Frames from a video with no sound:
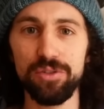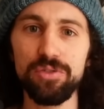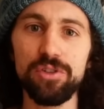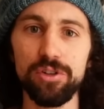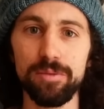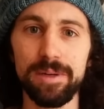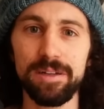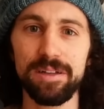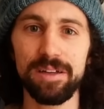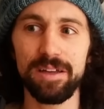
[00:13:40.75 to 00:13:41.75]
YouTube
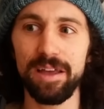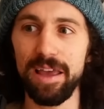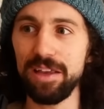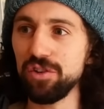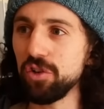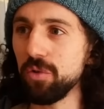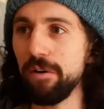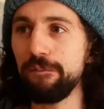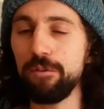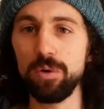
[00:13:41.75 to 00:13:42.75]
into a
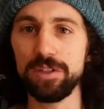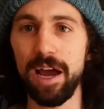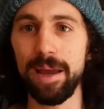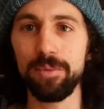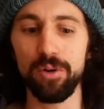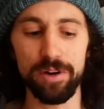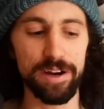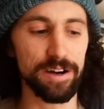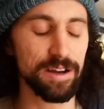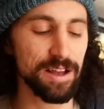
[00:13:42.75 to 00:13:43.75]
full time career.